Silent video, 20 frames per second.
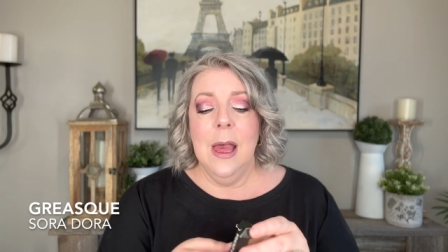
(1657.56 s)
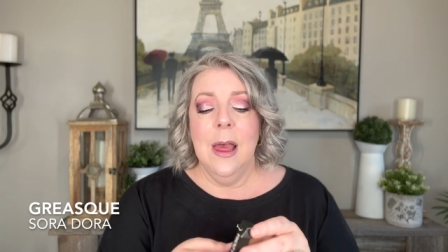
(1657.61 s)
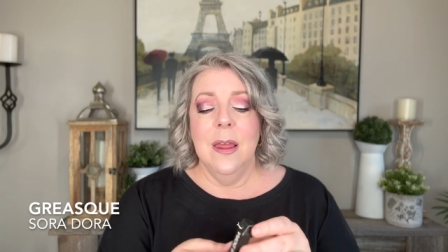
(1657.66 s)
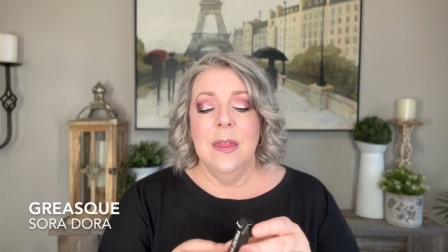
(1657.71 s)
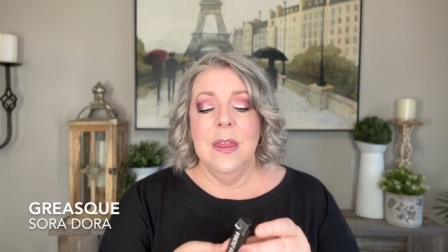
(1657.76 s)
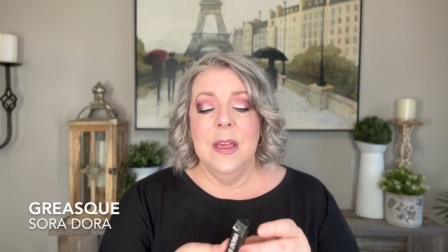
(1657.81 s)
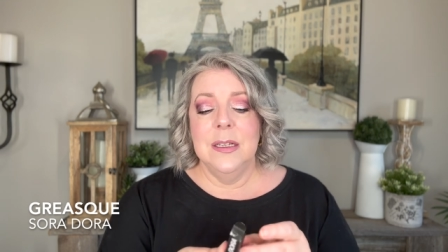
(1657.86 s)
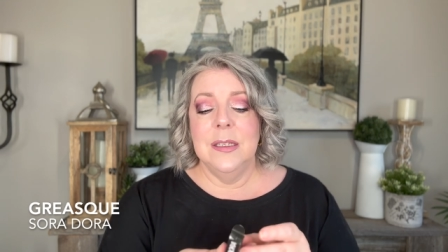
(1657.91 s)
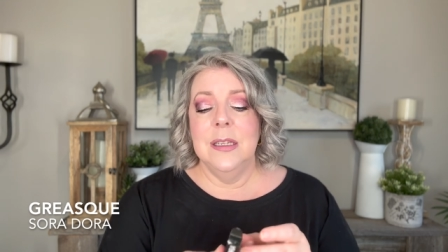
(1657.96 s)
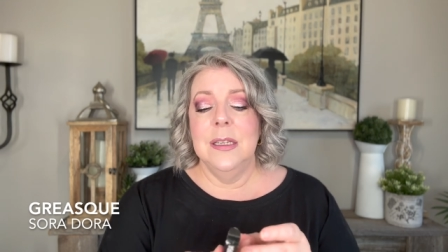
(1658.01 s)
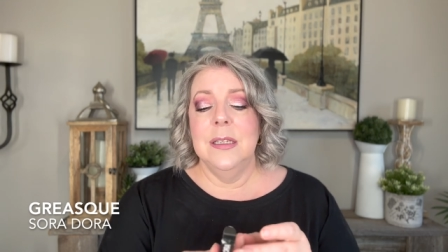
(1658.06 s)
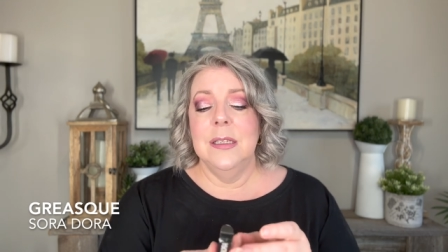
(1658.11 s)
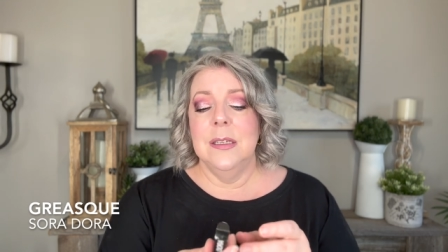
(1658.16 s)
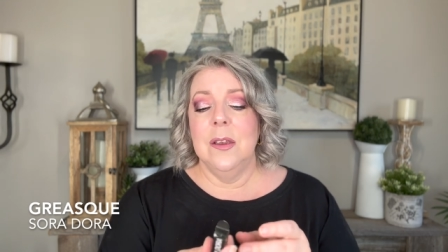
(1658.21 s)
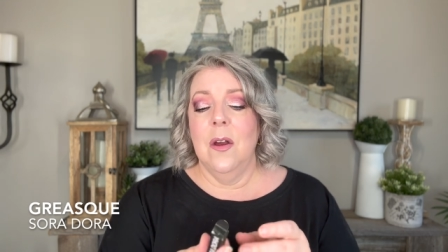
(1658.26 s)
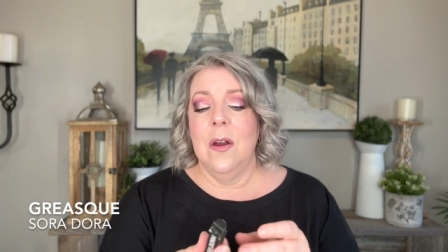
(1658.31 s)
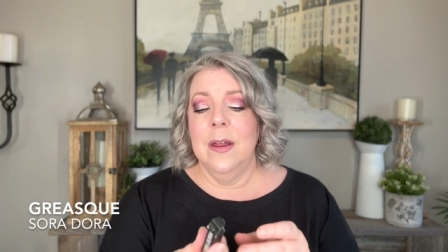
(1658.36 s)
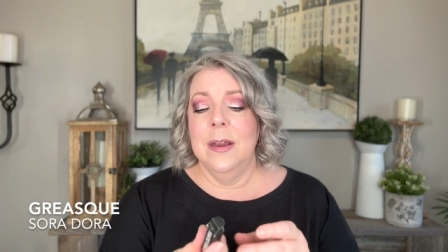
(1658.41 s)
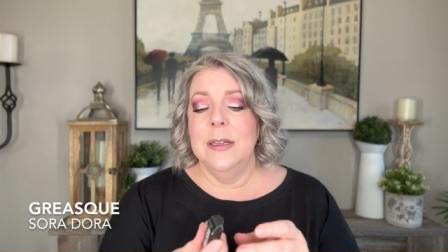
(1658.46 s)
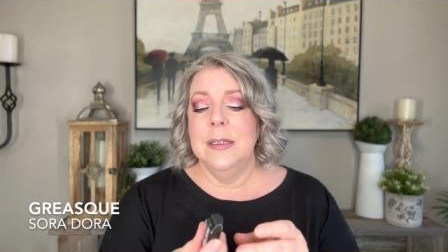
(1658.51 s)
this is
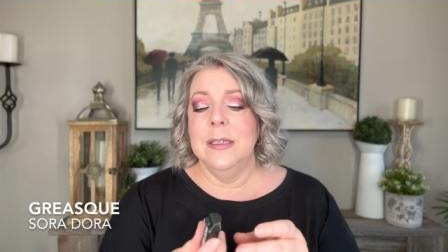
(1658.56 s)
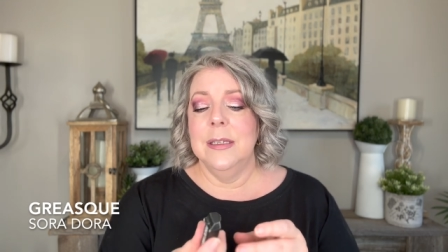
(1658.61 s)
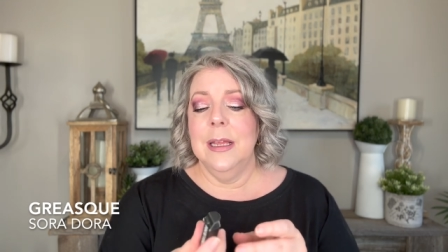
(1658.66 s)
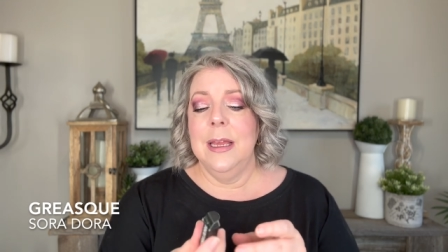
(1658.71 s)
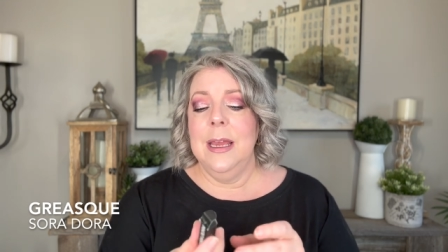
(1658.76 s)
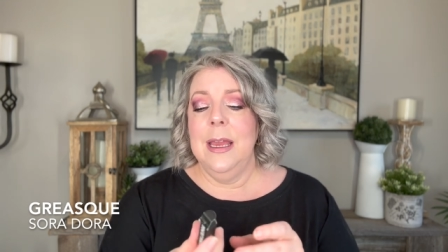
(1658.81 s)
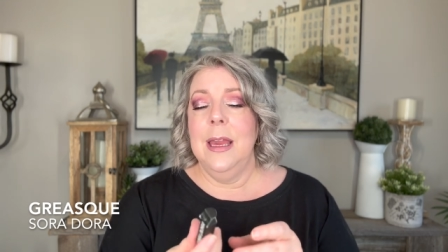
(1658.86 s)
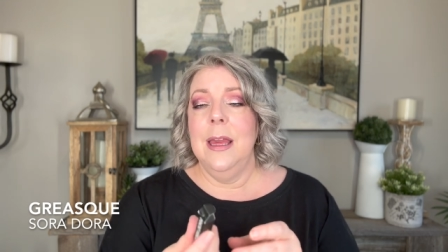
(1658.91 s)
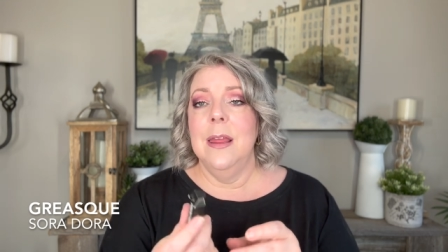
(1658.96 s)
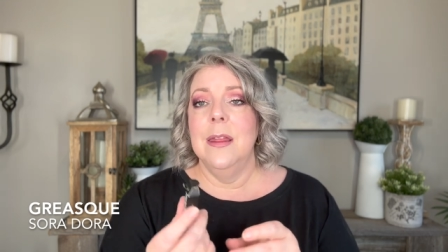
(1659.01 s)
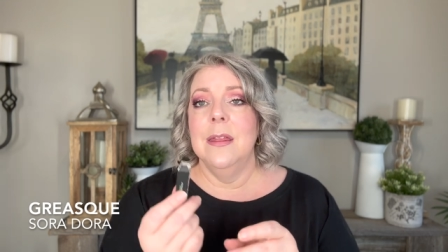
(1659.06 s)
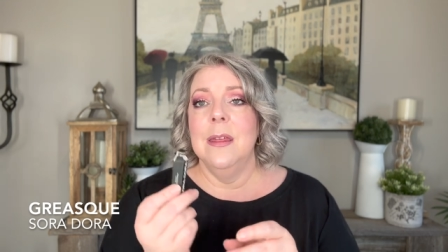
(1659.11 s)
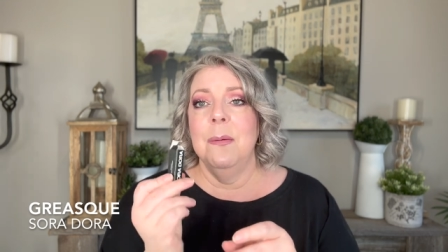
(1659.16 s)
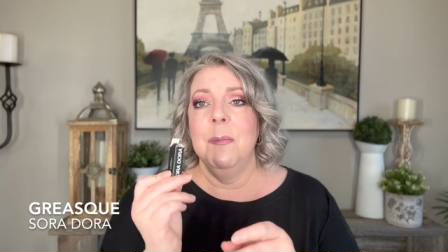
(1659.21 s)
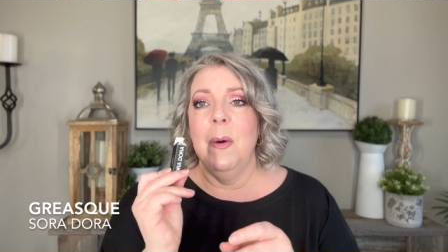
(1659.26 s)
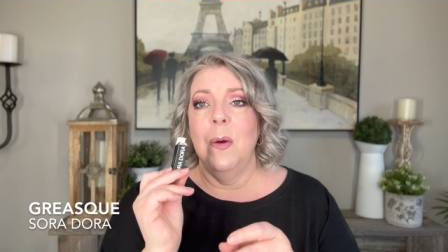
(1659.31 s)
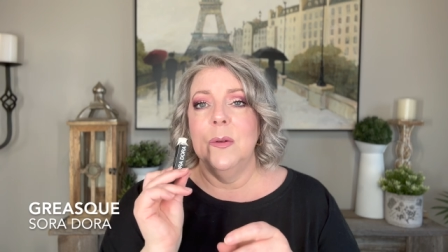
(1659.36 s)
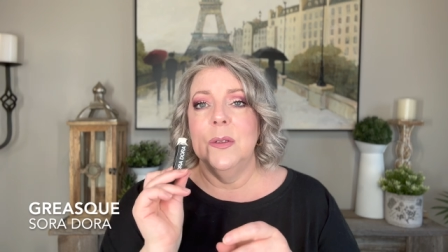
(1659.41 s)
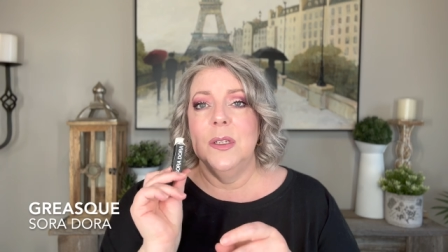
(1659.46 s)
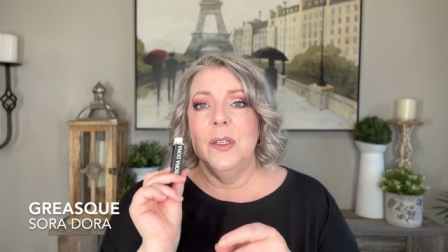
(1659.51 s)
honestly the
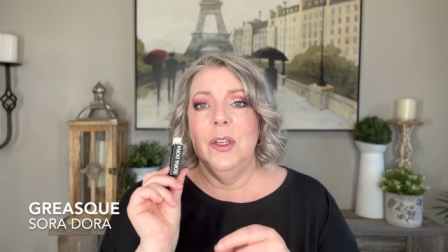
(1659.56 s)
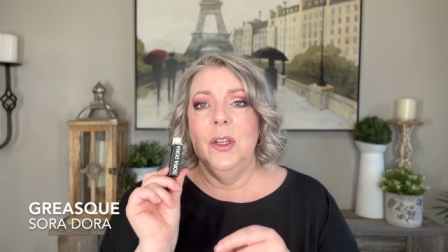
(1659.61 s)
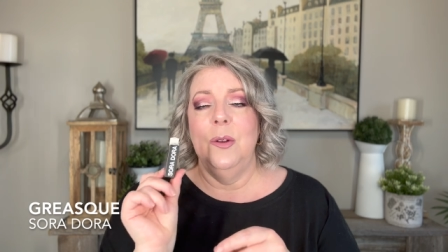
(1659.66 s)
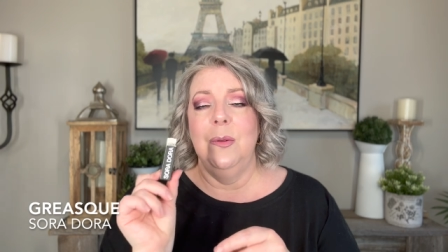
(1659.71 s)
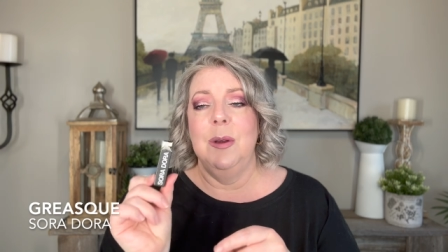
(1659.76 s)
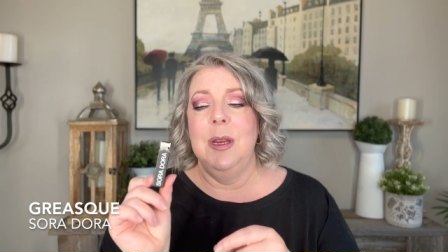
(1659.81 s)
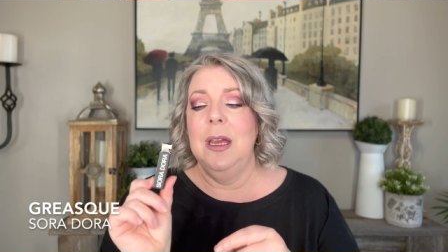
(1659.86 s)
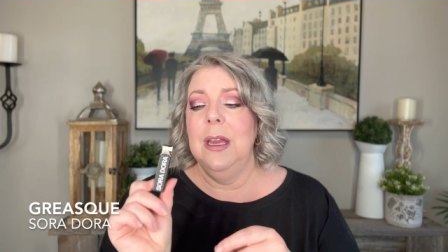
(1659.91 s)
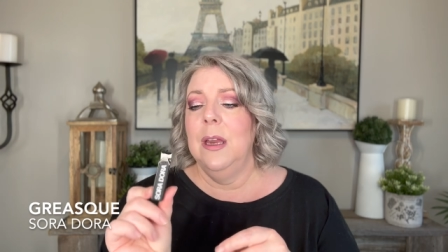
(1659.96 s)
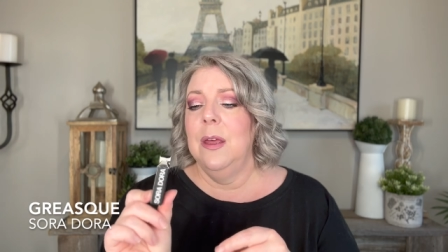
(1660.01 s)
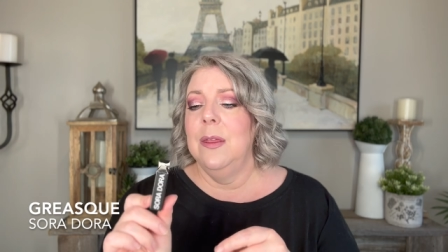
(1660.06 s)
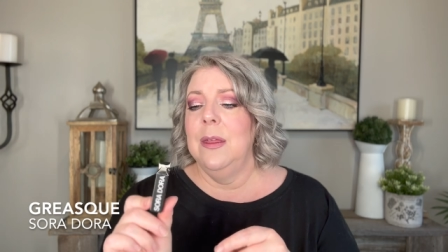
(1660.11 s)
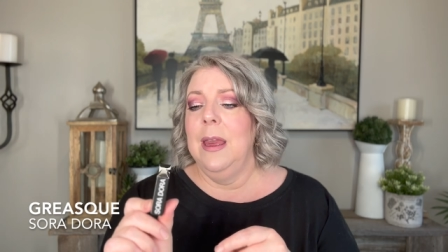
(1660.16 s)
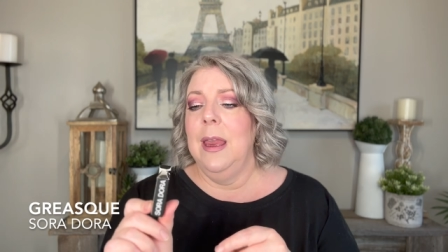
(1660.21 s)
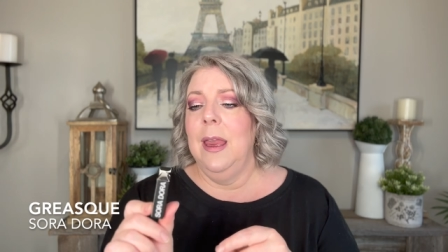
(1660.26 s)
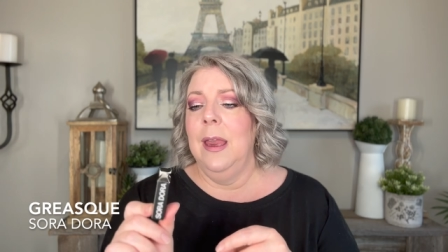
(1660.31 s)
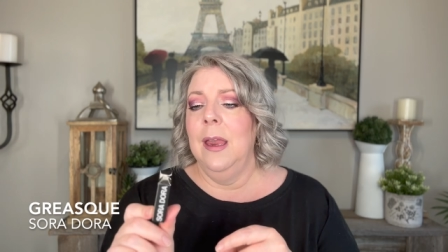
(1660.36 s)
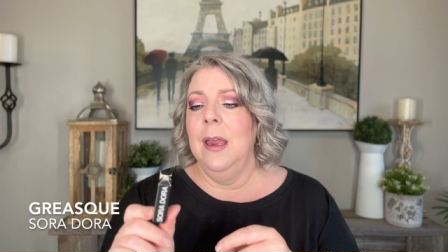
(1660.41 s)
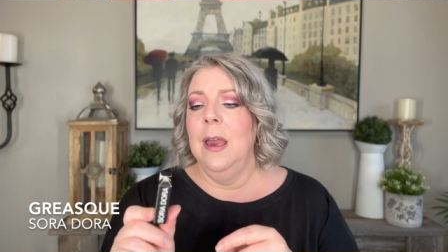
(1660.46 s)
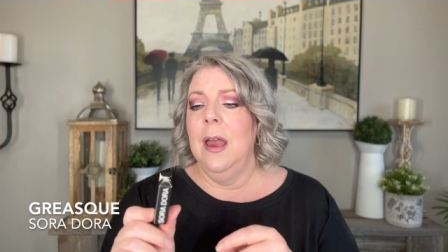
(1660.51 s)
most unique
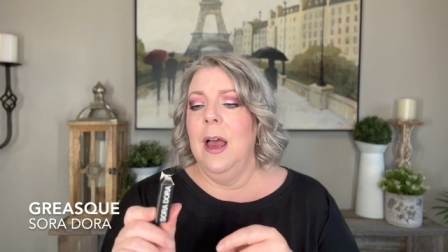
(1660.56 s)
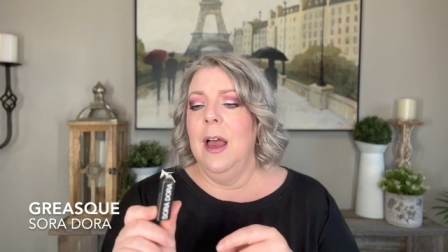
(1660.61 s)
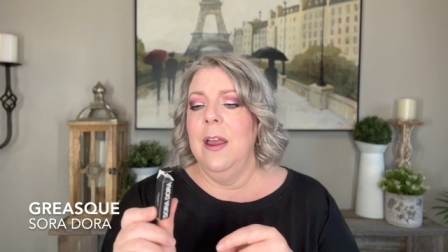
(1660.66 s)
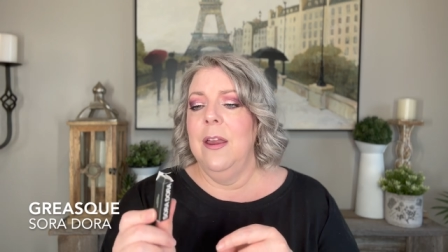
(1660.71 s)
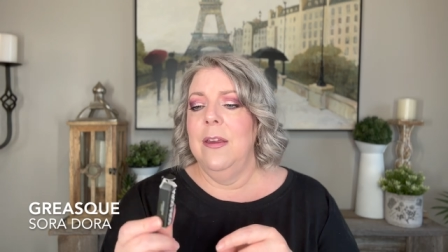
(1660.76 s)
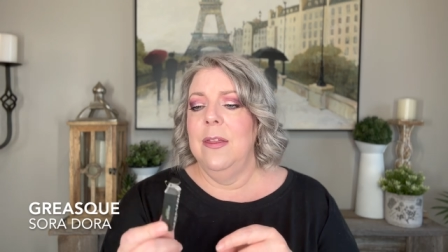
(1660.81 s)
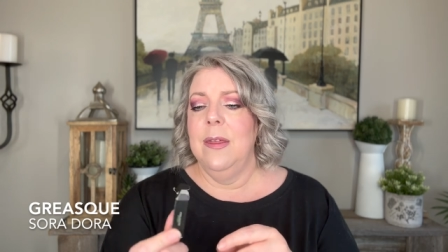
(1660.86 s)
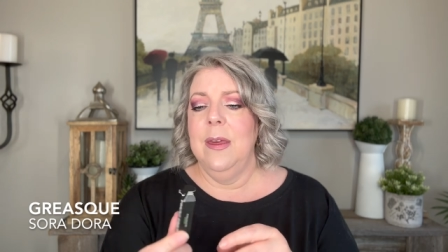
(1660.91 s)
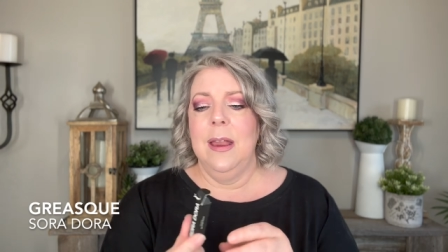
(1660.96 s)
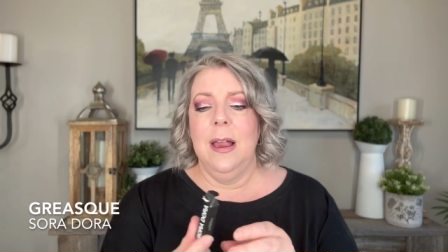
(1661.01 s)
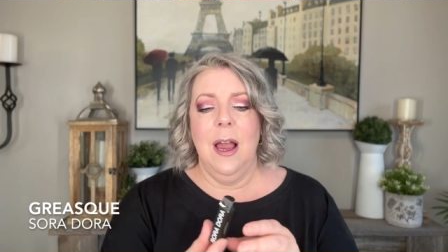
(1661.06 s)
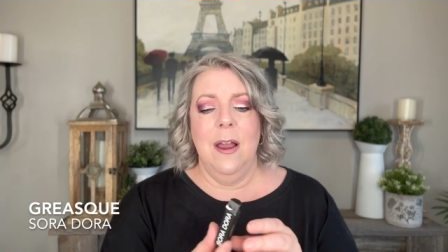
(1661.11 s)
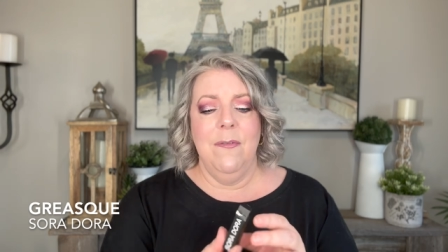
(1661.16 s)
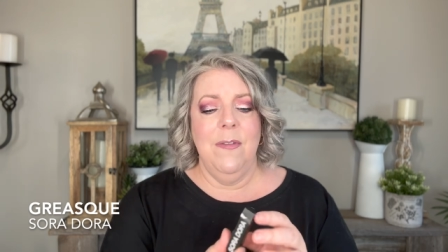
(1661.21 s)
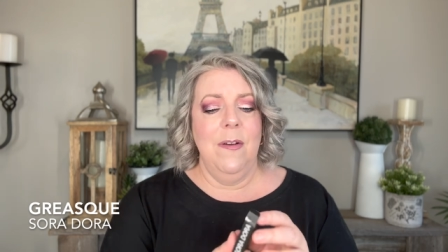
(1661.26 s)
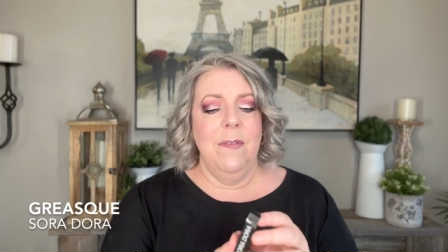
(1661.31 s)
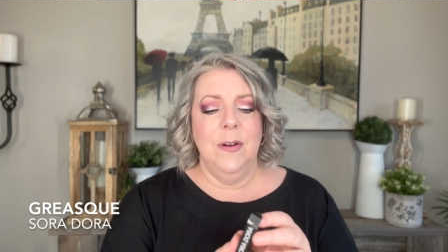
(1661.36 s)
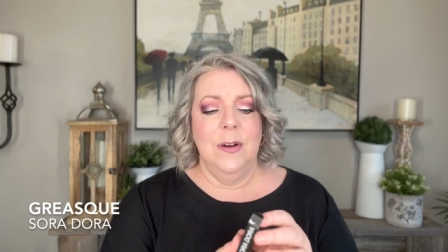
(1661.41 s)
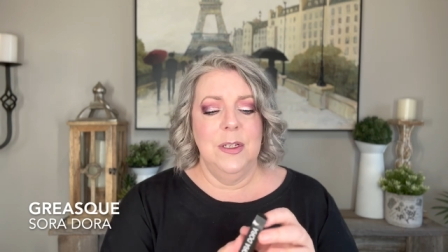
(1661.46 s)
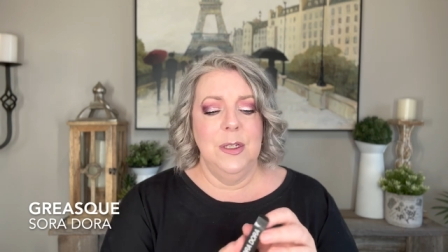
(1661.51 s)
thing I think I've
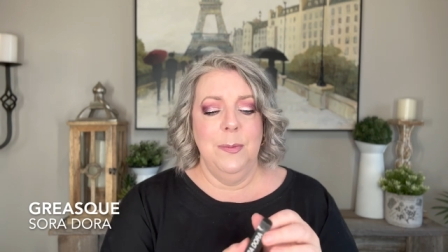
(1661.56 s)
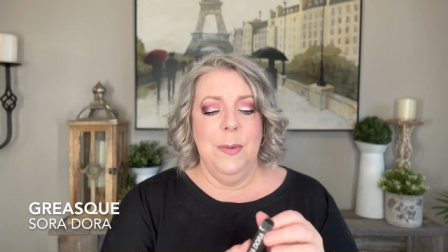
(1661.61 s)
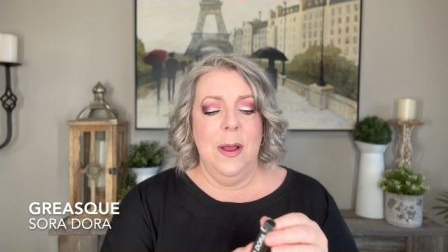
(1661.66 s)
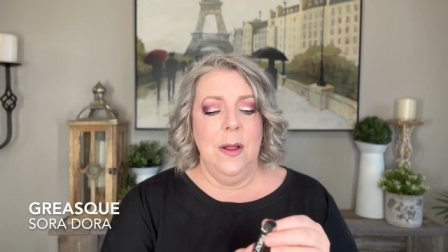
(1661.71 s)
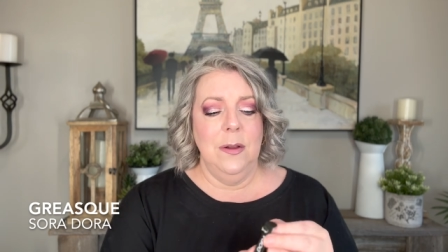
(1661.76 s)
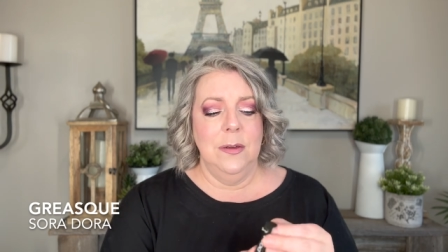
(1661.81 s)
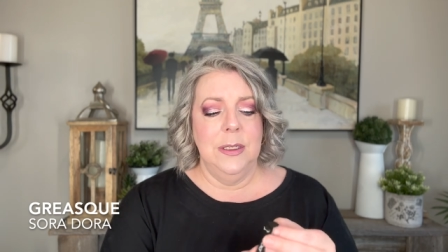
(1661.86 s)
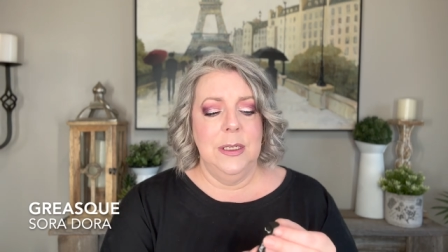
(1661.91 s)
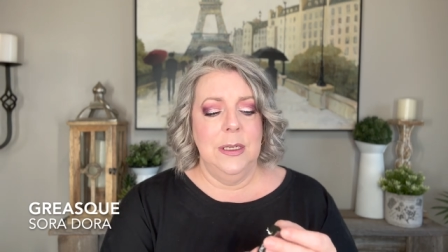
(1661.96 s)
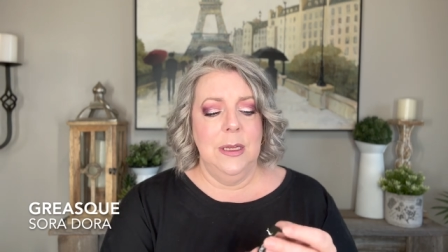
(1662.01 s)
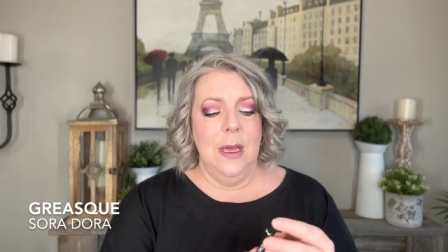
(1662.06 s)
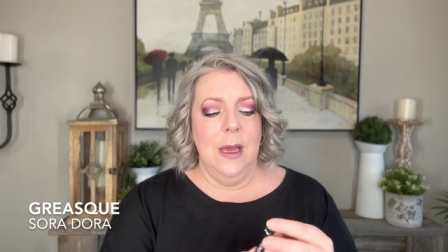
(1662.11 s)
ever smelt.